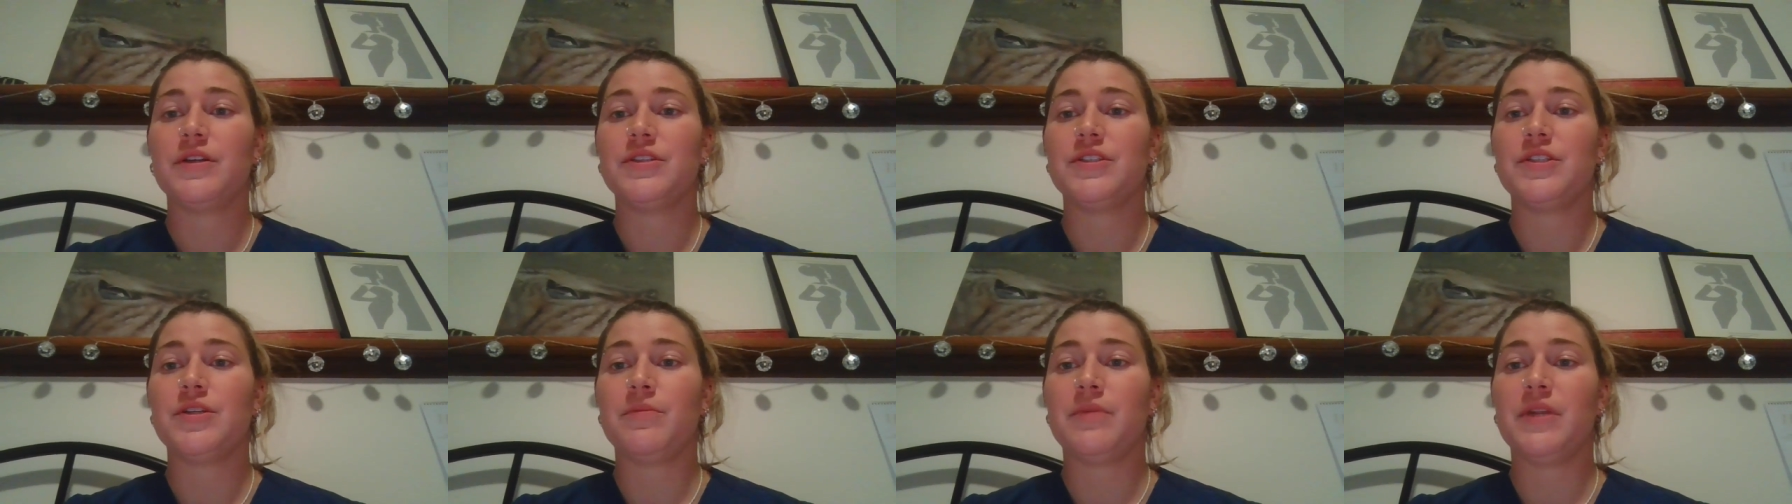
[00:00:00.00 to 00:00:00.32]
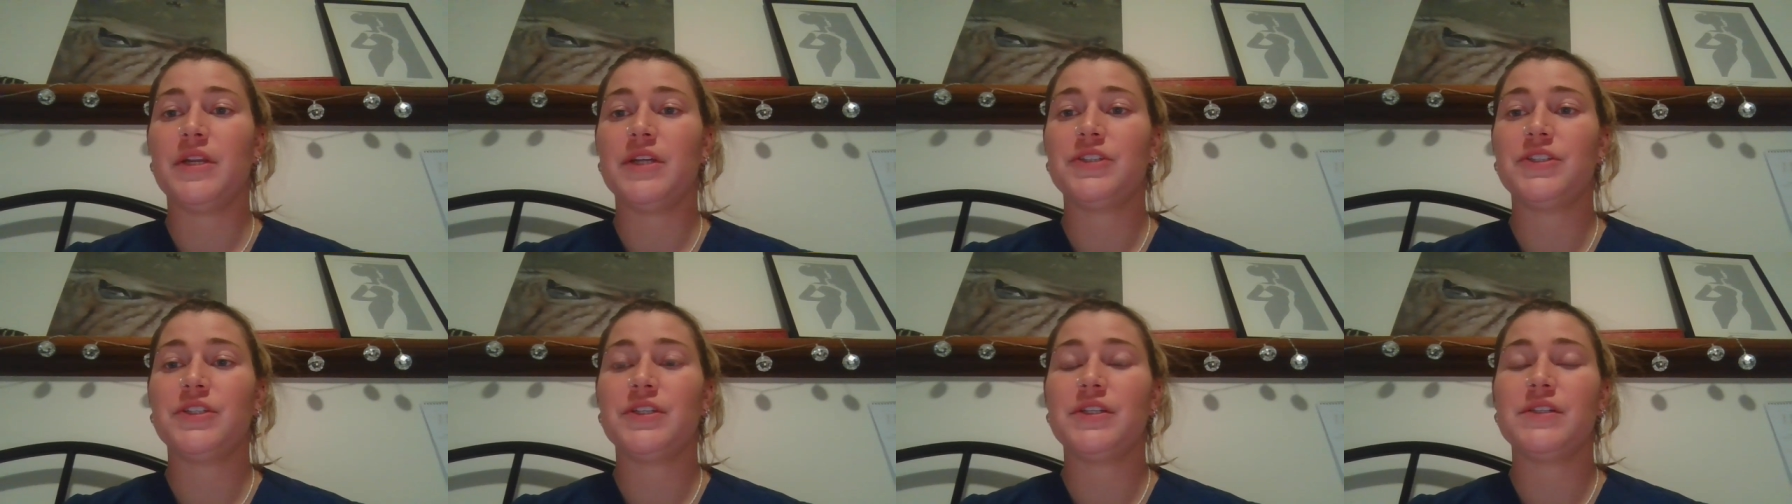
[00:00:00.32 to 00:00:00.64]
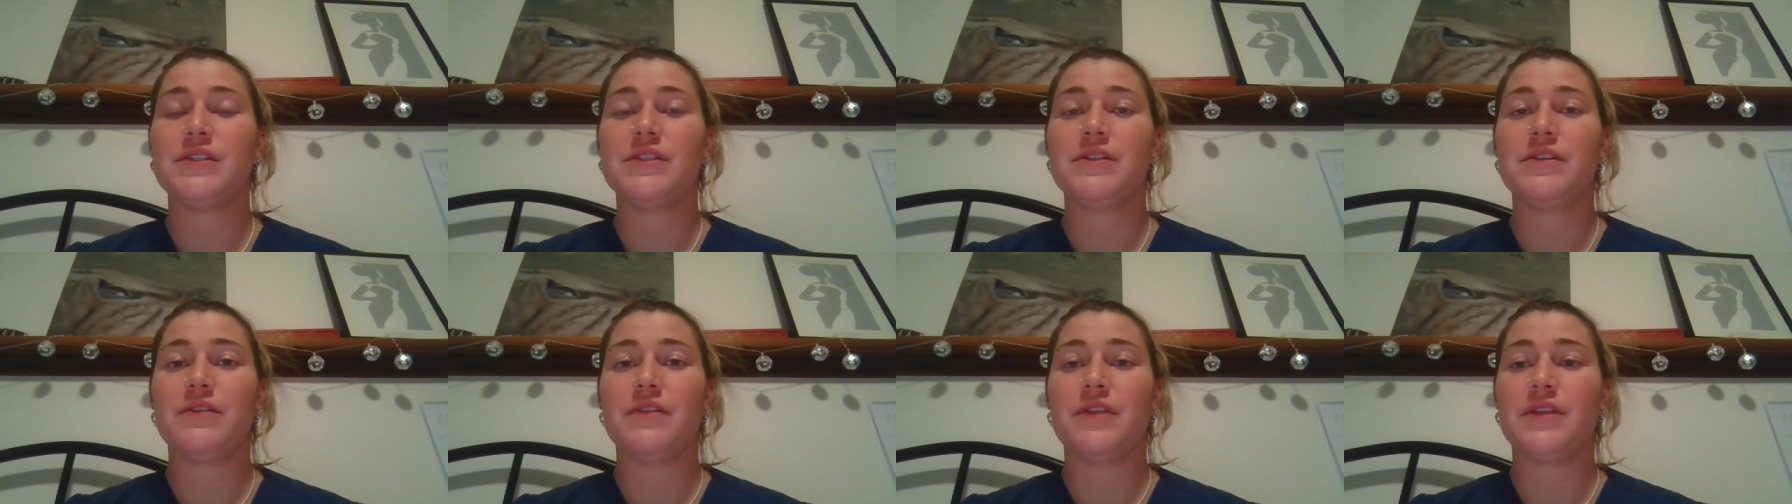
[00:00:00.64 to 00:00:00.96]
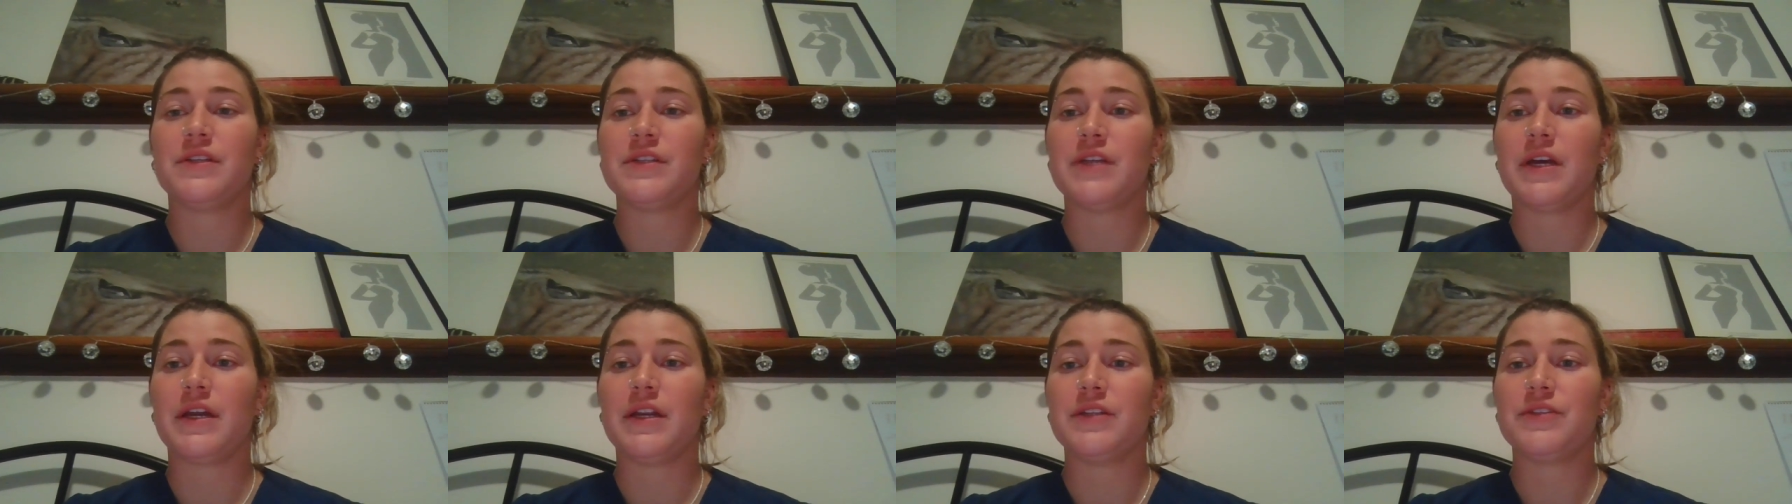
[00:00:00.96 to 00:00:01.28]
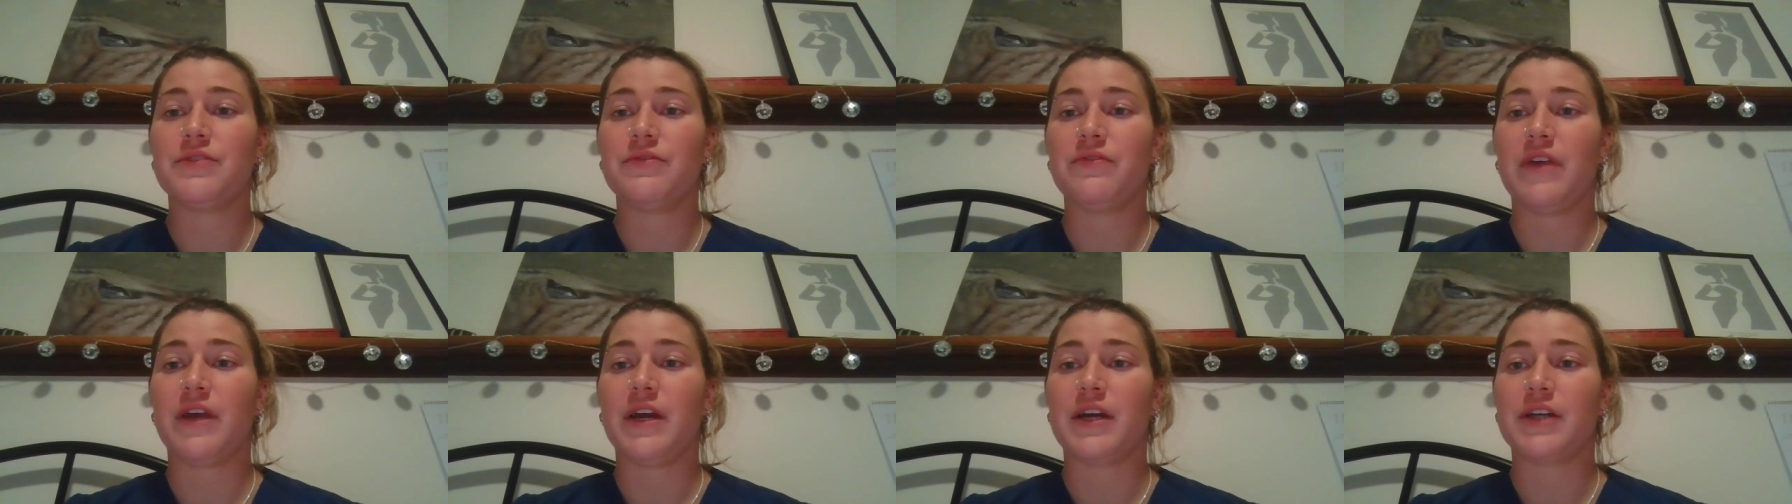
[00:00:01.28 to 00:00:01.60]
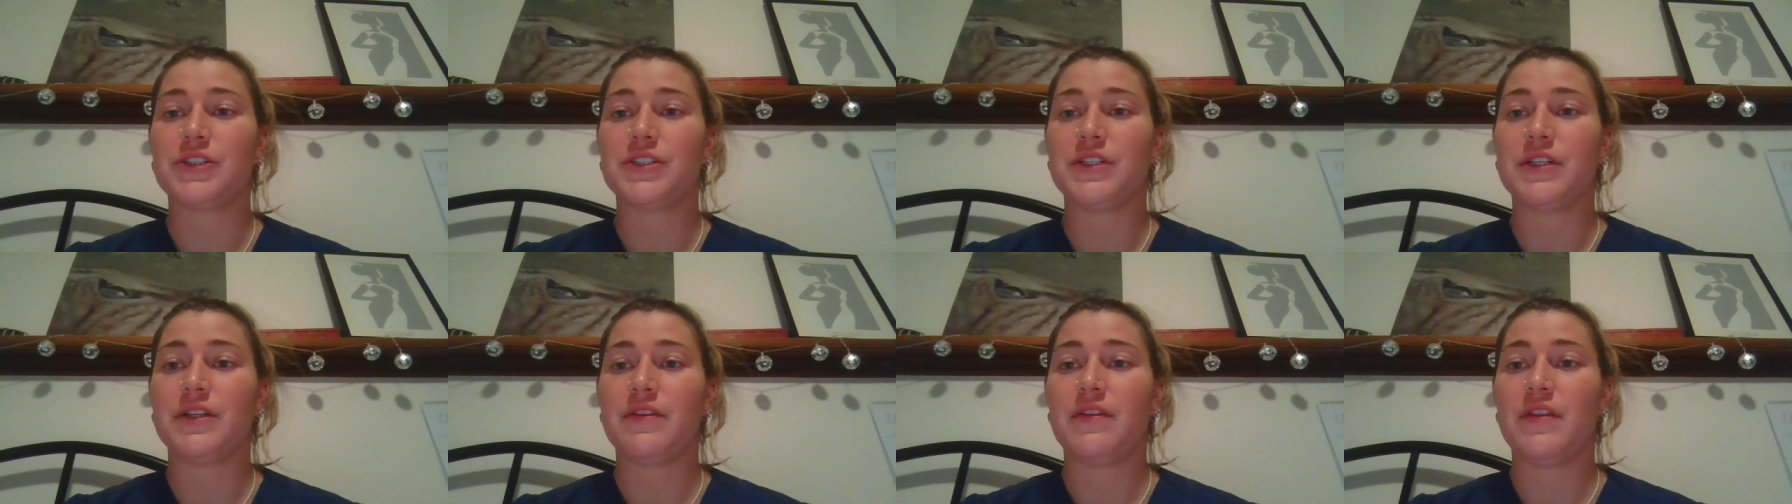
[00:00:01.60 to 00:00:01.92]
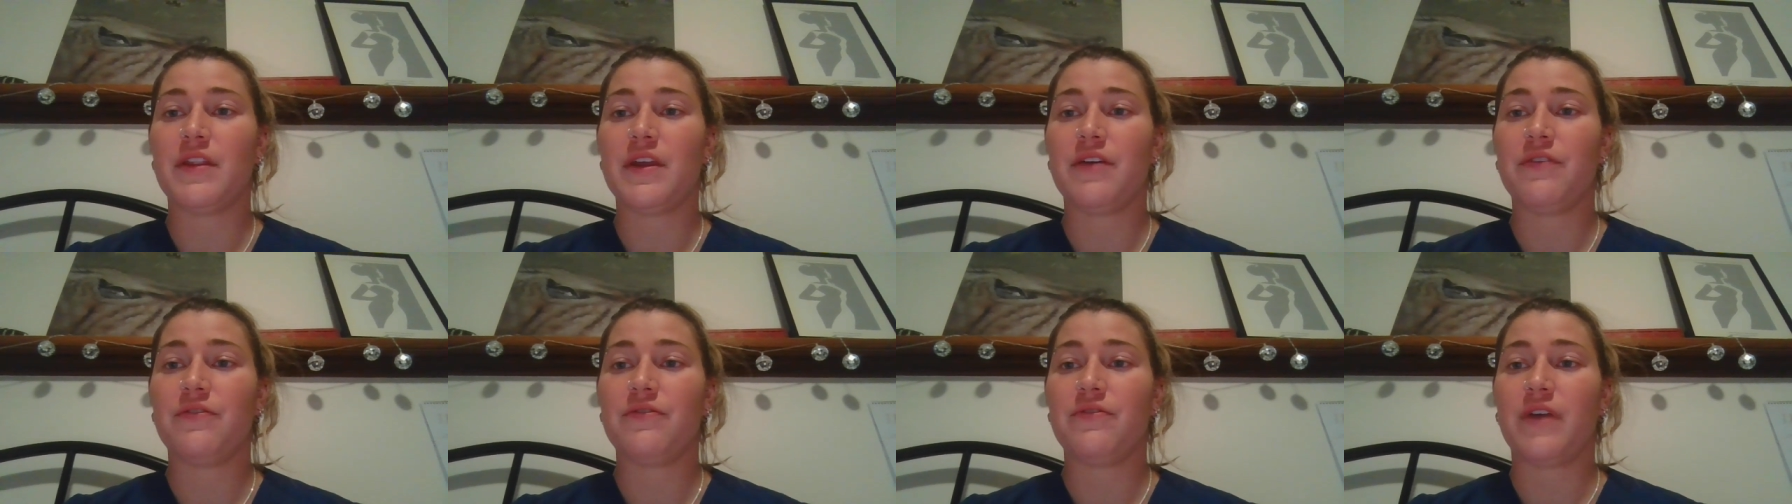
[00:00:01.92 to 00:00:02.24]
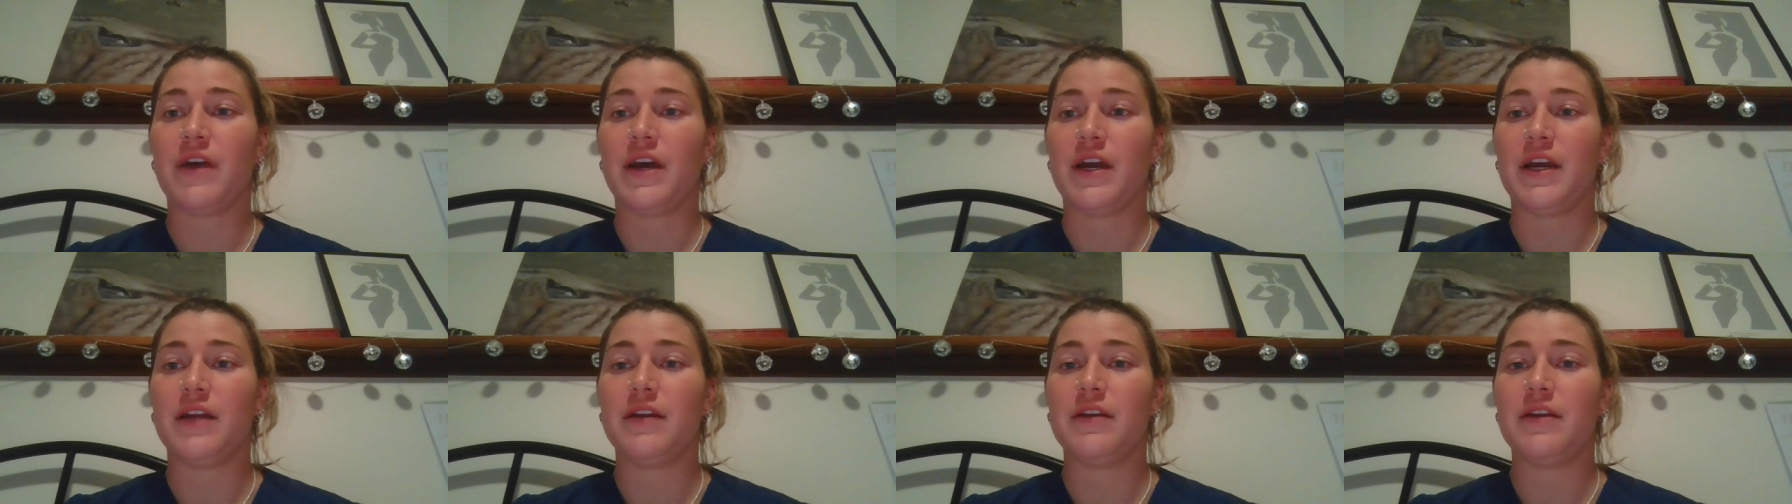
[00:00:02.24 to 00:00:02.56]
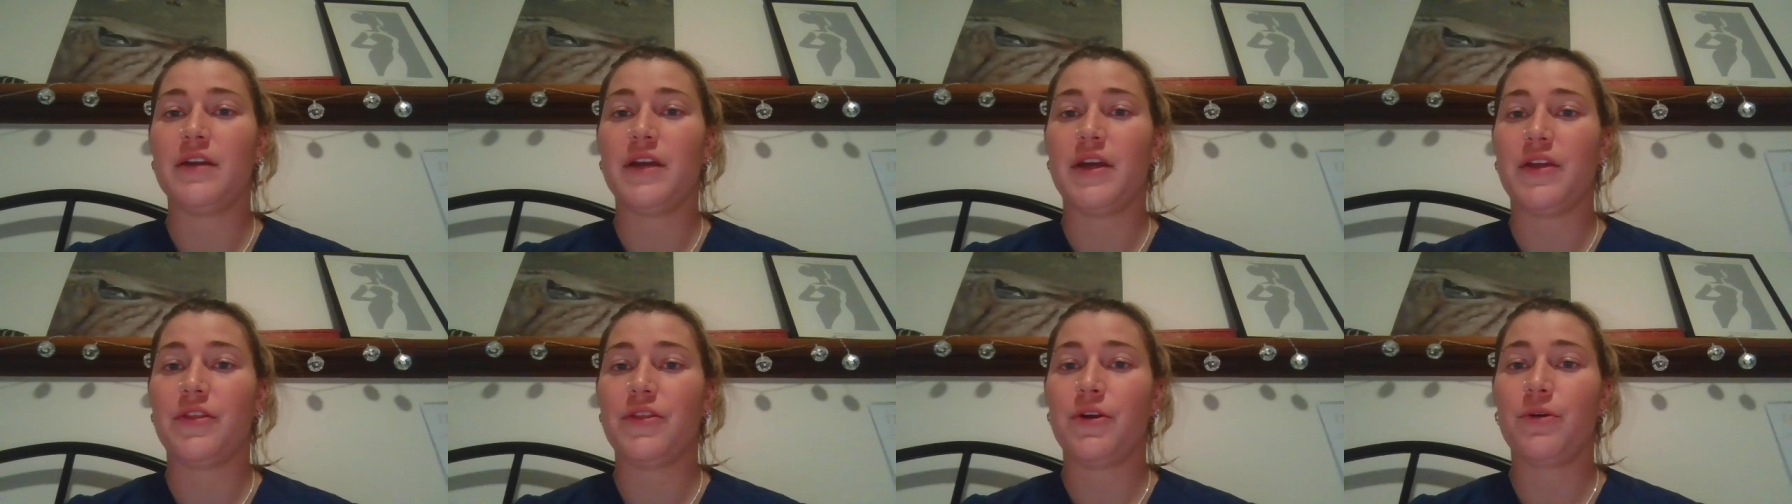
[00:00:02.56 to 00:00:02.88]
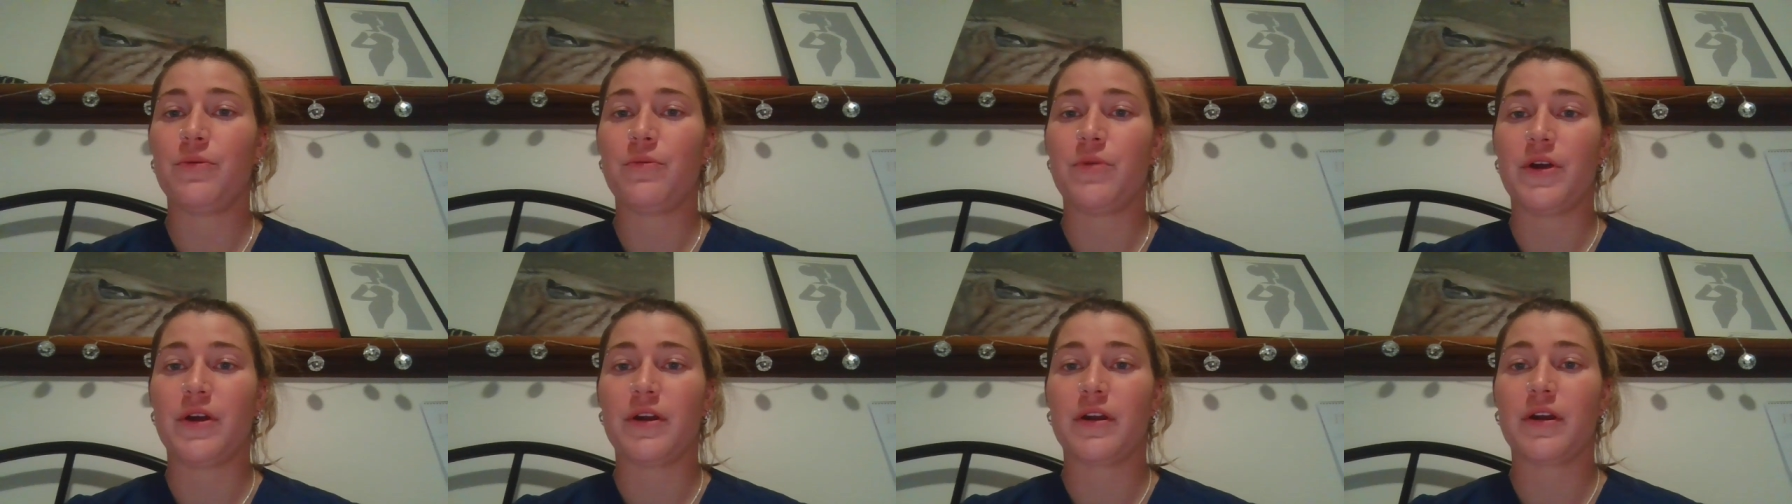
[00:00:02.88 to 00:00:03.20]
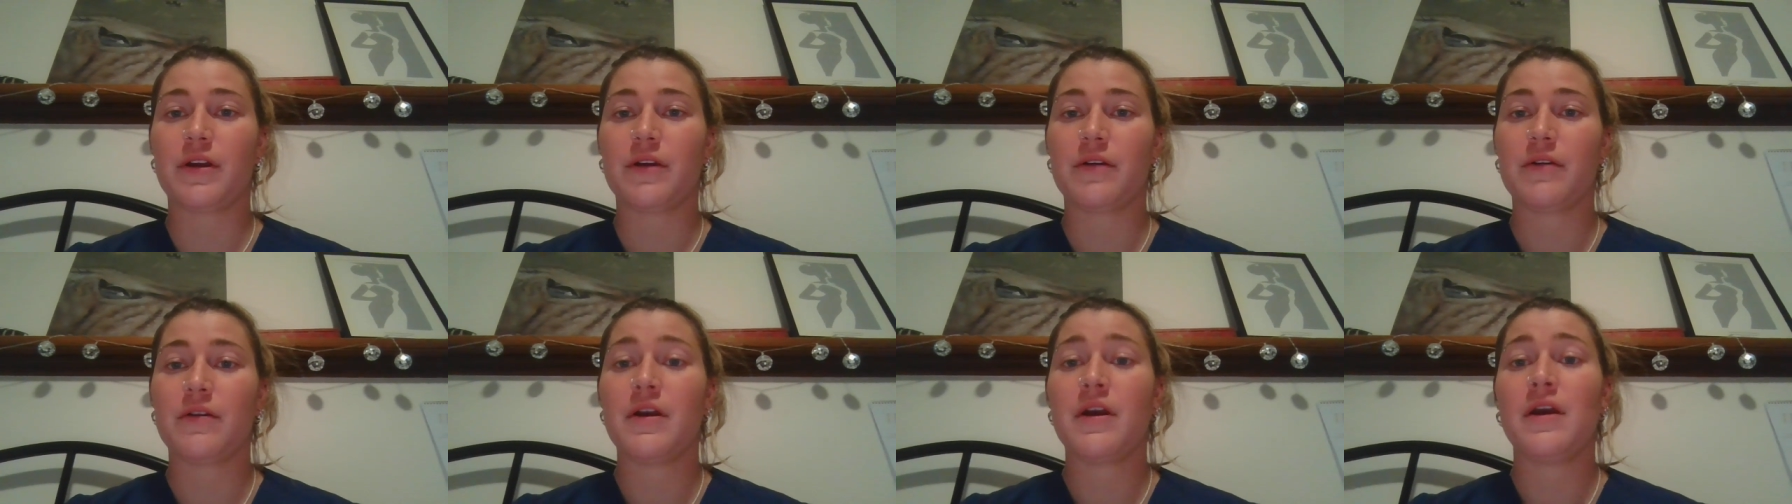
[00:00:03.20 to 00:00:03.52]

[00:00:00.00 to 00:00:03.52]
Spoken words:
diminishes the satisfaction they find in their work